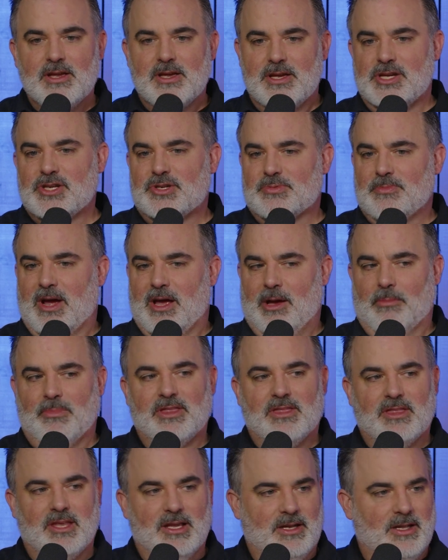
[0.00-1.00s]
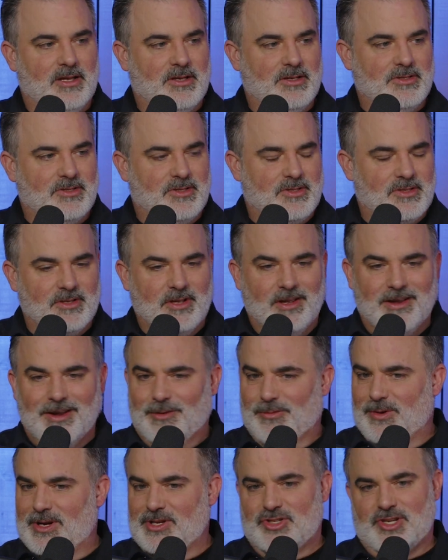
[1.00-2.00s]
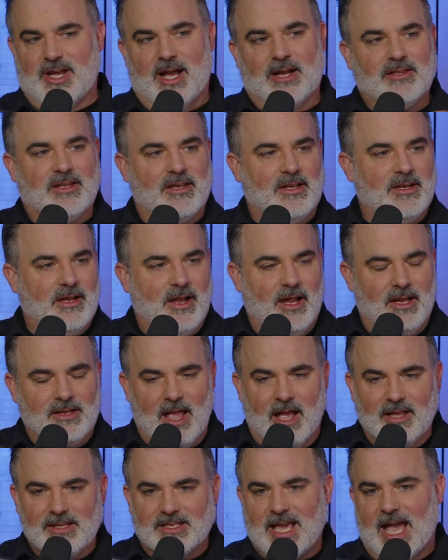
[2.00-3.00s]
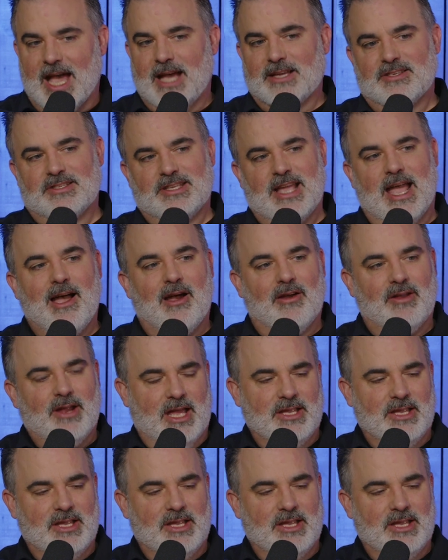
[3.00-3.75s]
Ishmael, but then is rejected and cast out.